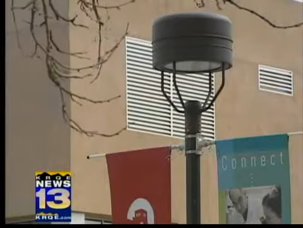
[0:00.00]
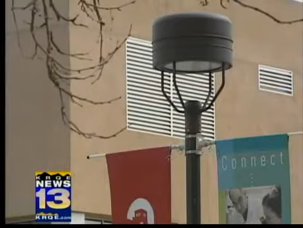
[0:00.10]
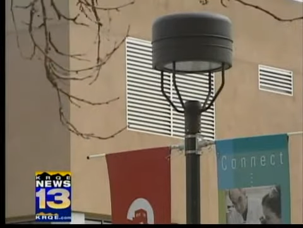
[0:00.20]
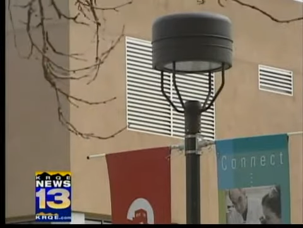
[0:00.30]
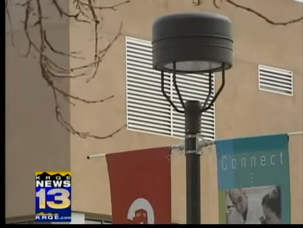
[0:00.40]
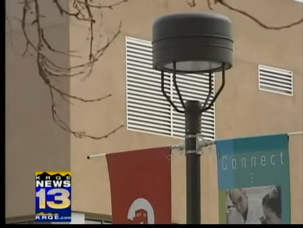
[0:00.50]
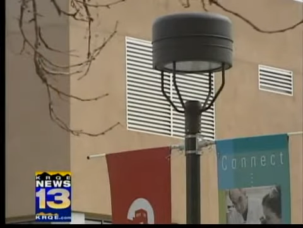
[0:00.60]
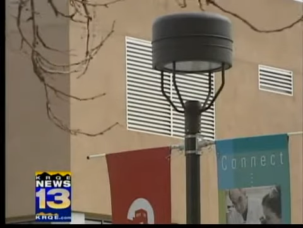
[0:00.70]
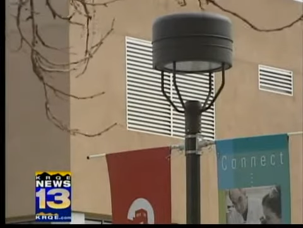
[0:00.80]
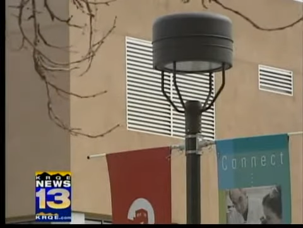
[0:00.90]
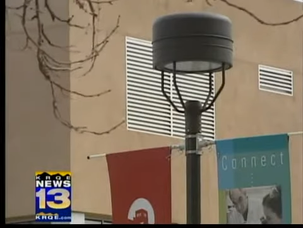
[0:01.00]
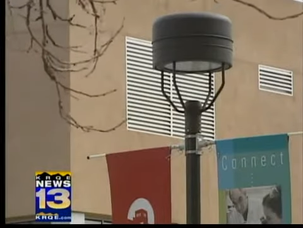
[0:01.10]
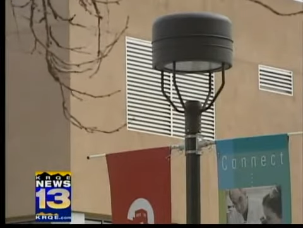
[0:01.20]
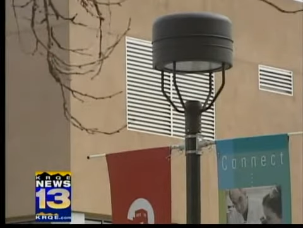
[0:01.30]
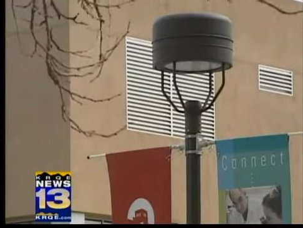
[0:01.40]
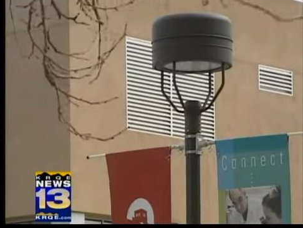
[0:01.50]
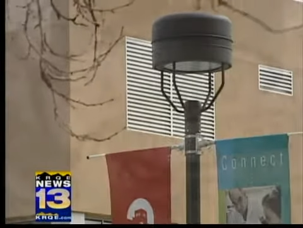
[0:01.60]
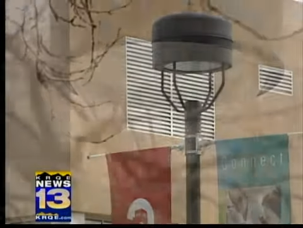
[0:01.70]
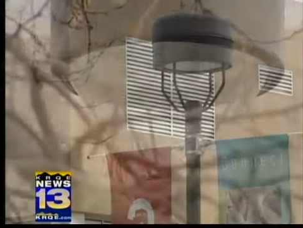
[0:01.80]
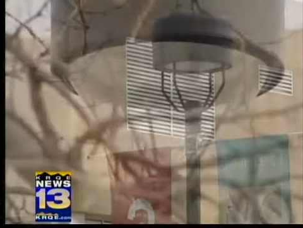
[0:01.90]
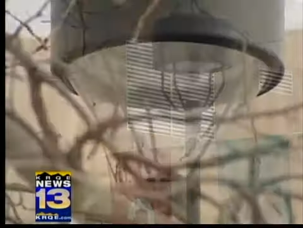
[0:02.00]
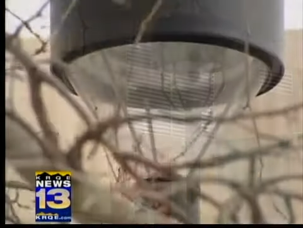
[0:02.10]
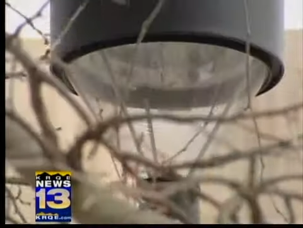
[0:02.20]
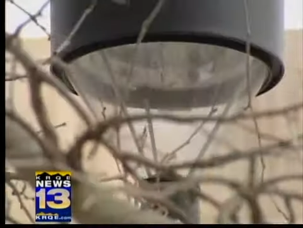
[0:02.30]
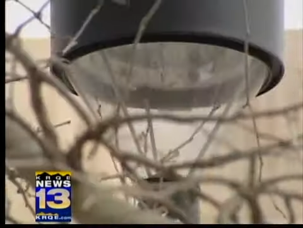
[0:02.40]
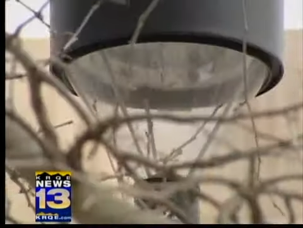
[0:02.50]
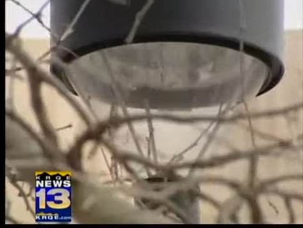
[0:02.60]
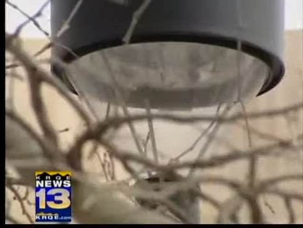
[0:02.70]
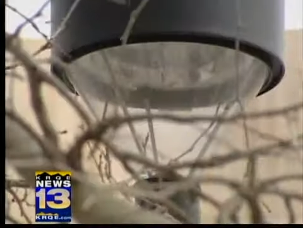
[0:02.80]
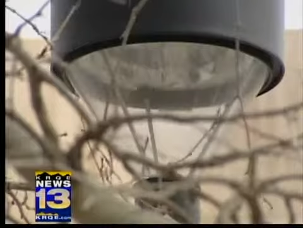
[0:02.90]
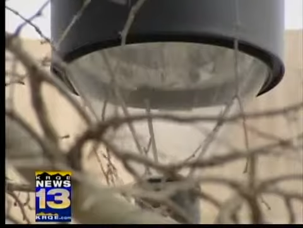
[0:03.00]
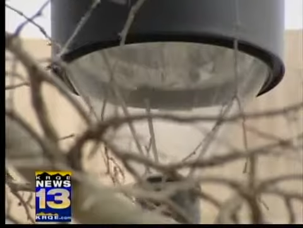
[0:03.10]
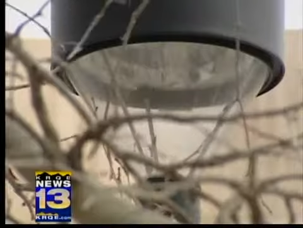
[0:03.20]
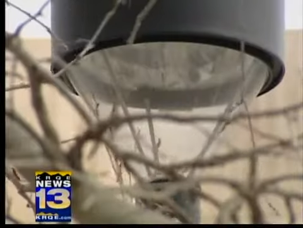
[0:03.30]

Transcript: No face is visible, so there are no lips to read.